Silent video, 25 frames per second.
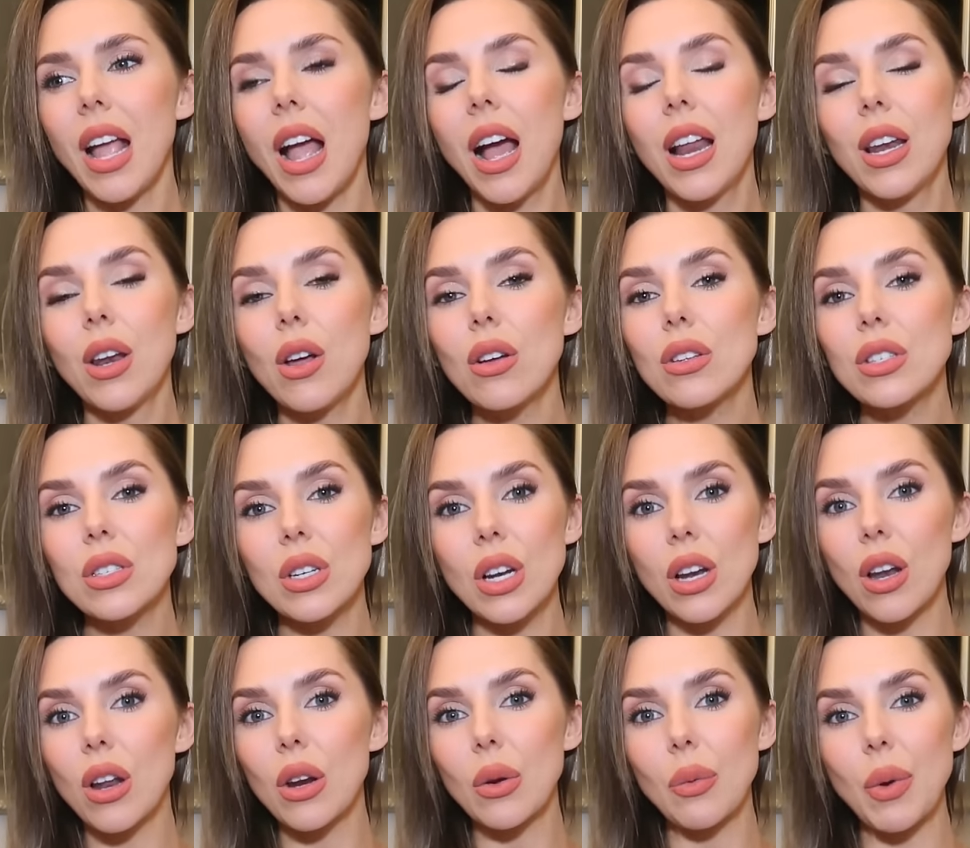I lost
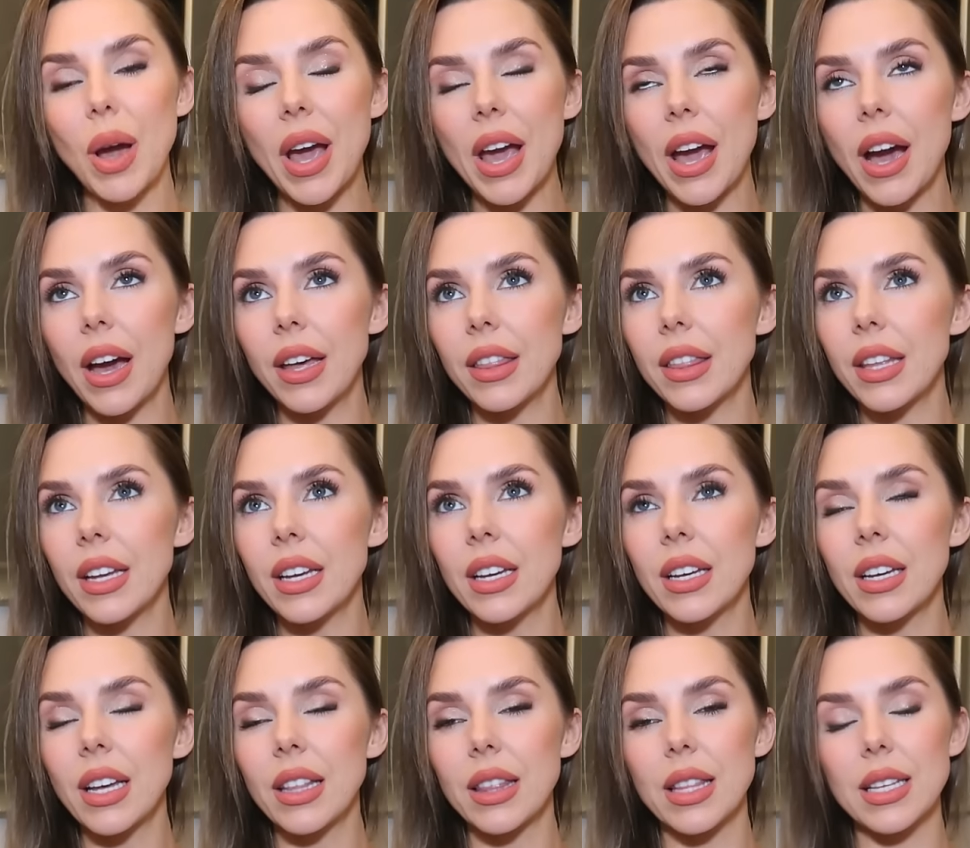a lot of weight. I
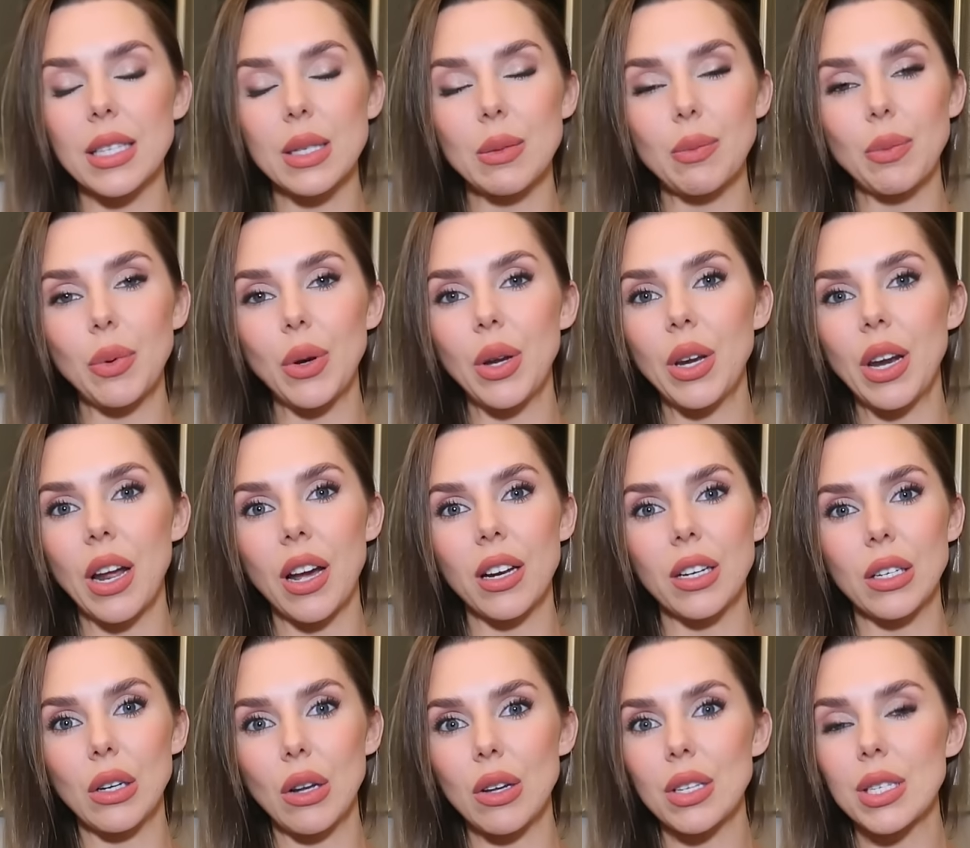think at this point
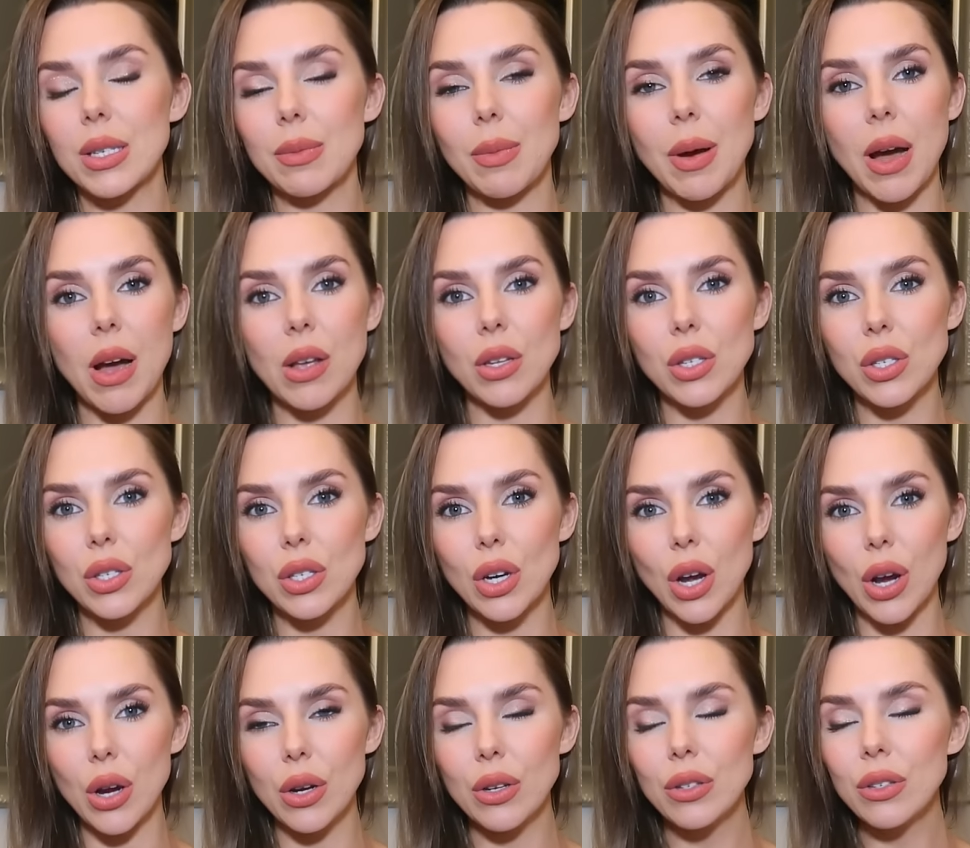I'd lost about 1
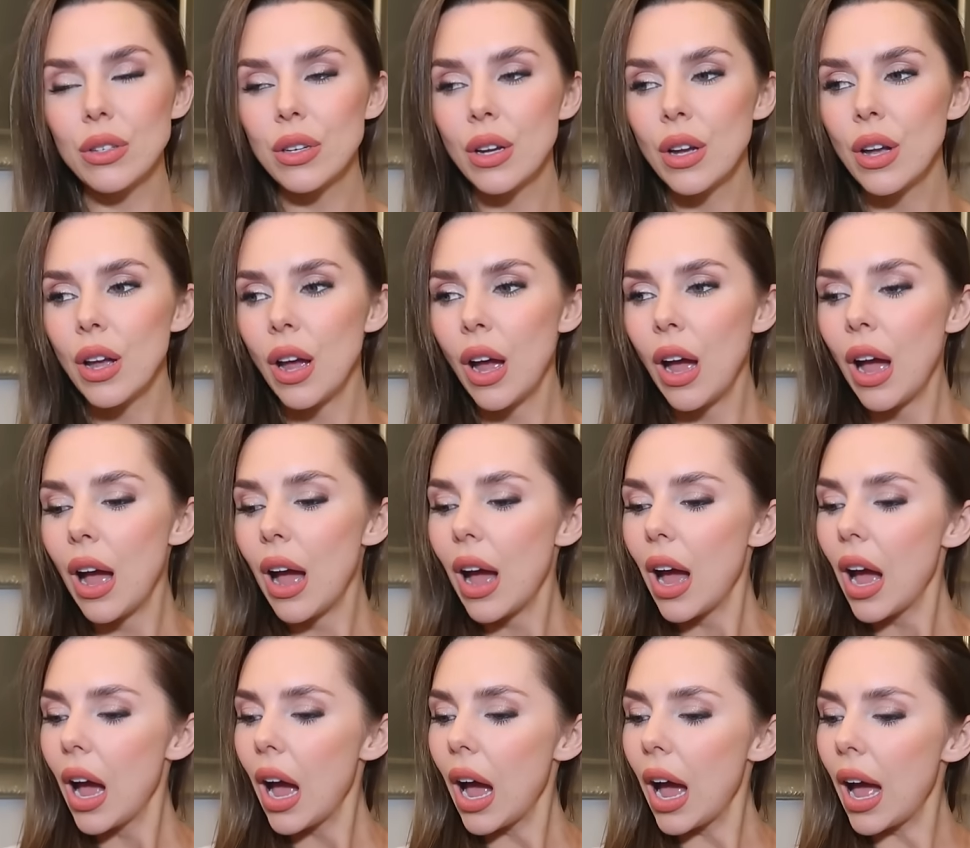stone.
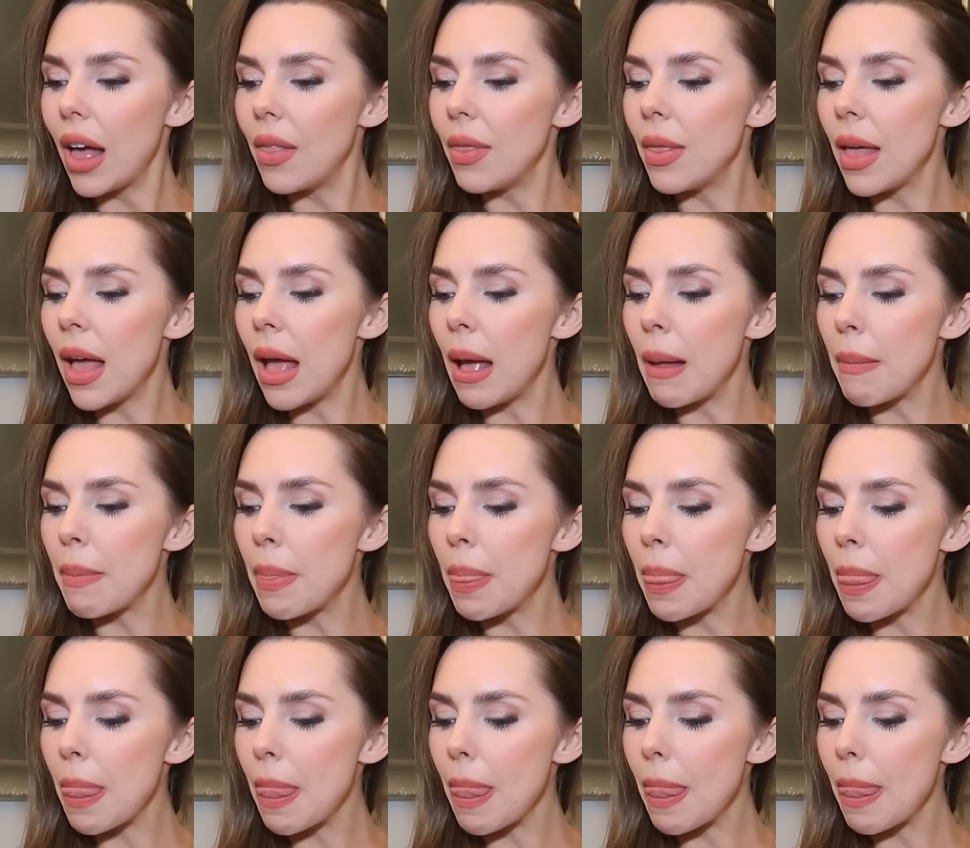And
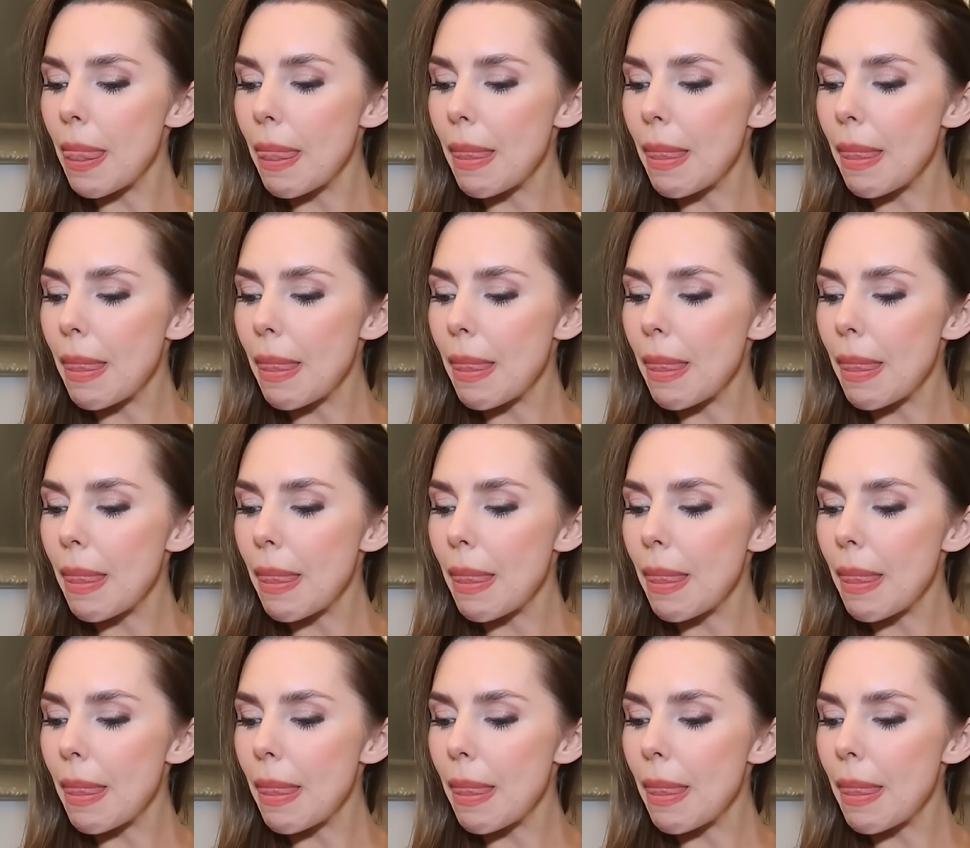then